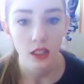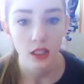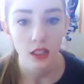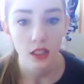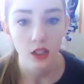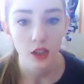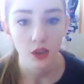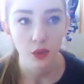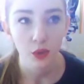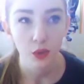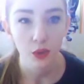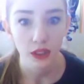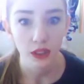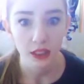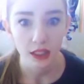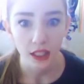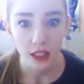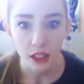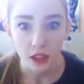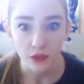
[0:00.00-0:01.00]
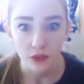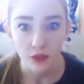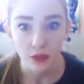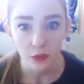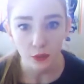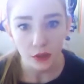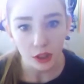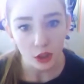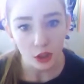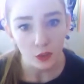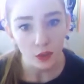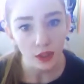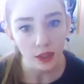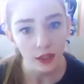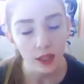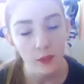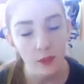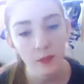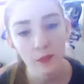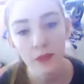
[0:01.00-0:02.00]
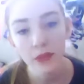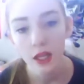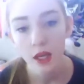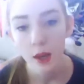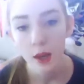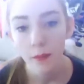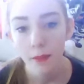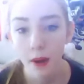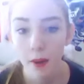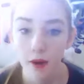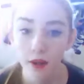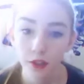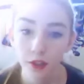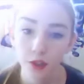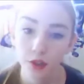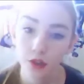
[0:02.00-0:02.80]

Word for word: you have to be really careful when doing them. But I'm having a